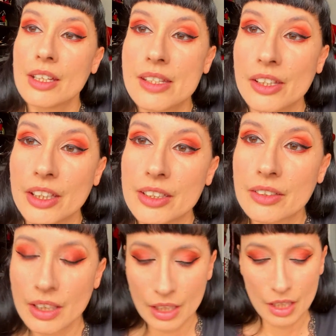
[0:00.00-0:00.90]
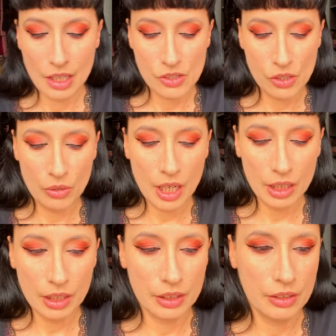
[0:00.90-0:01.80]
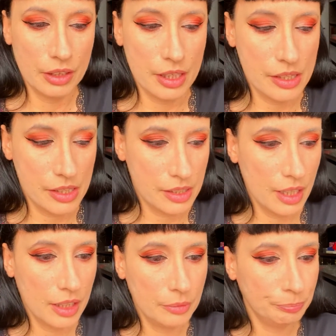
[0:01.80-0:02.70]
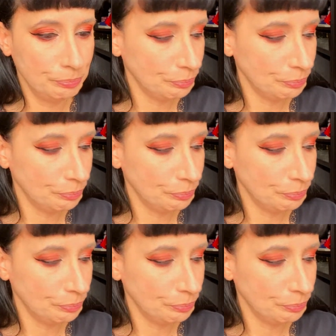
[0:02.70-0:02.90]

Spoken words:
that's good. So eyeliner is done.